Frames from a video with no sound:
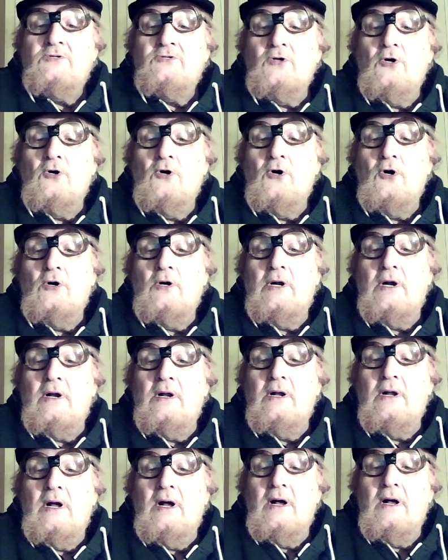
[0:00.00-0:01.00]
So
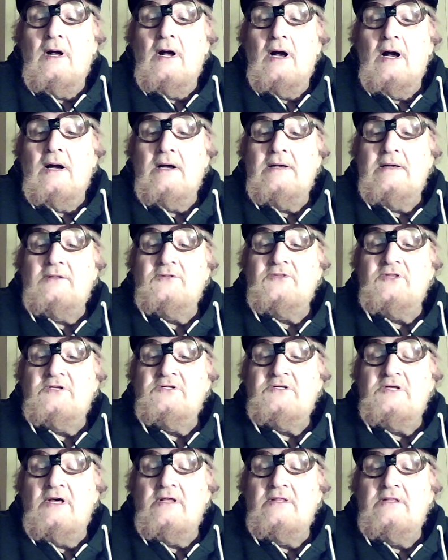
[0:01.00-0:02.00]
I get
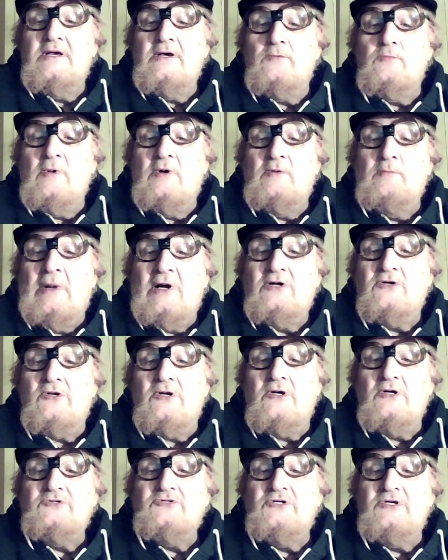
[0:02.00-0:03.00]
to sit here with my
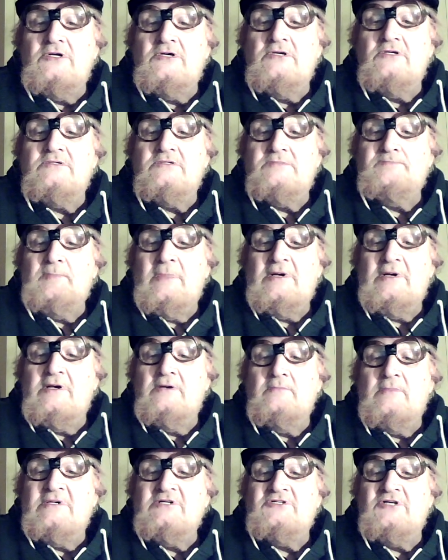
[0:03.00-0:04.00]
crutches by
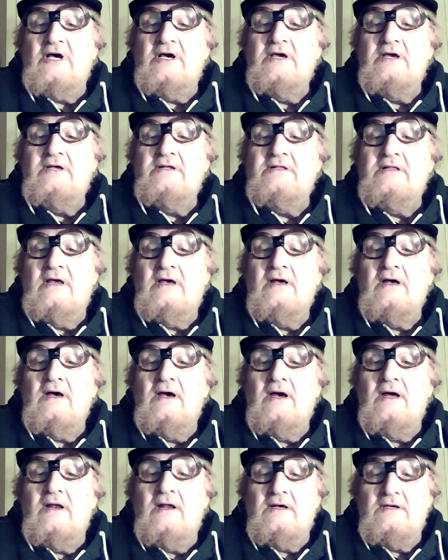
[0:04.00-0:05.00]
my side
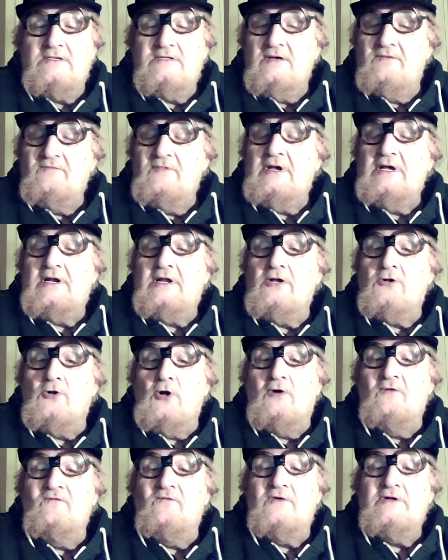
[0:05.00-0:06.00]
and it's a very
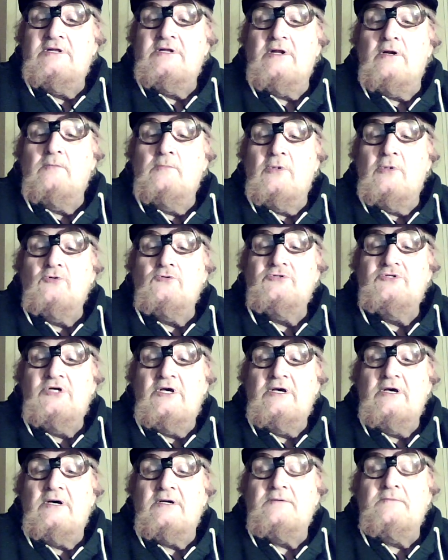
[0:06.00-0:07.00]
comfortable
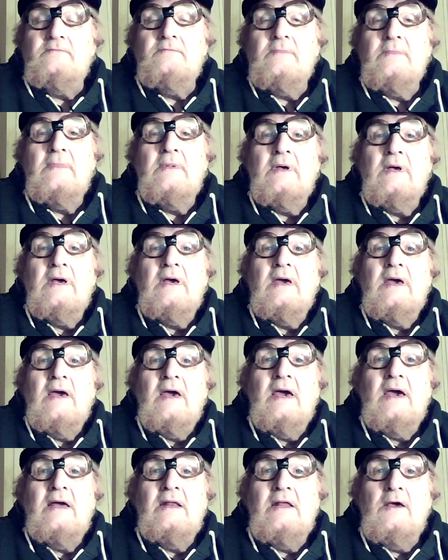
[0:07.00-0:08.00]
chair.
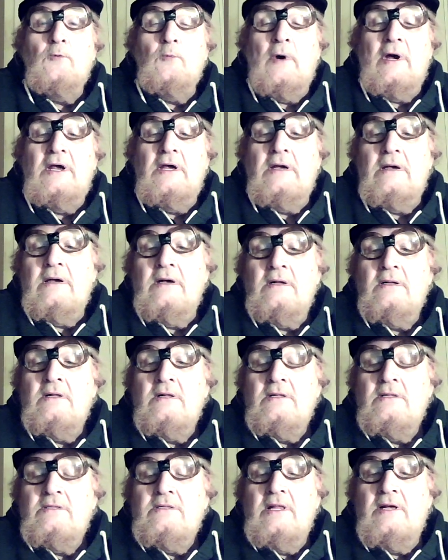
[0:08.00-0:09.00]
Anyway,
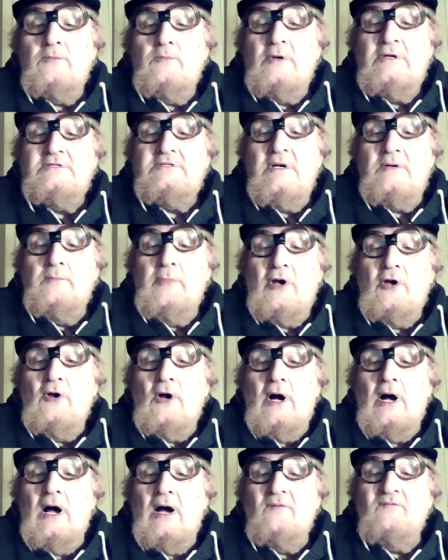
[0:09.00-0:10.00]
there was
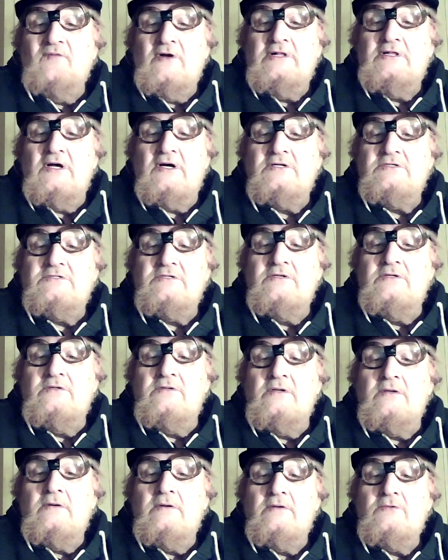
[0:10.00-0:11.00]
about half a
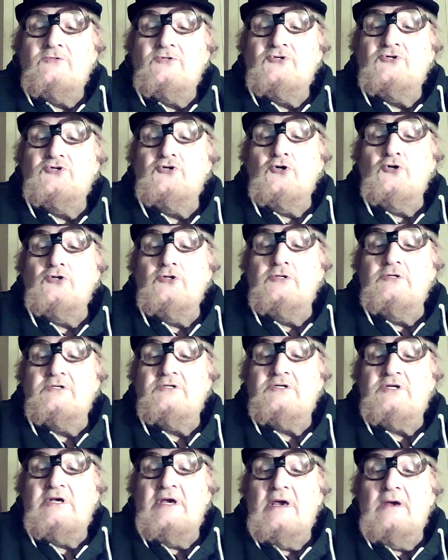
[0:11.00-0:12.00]
dozen
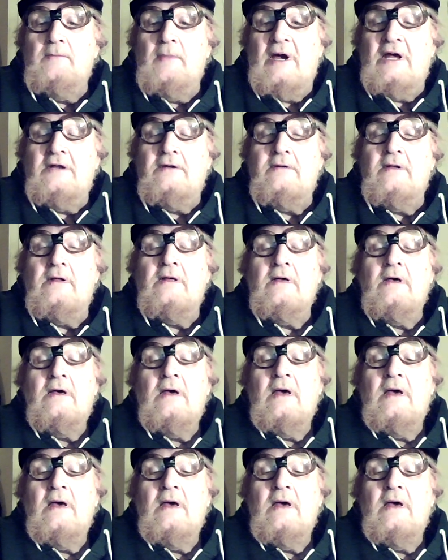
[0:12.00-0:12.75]
students came in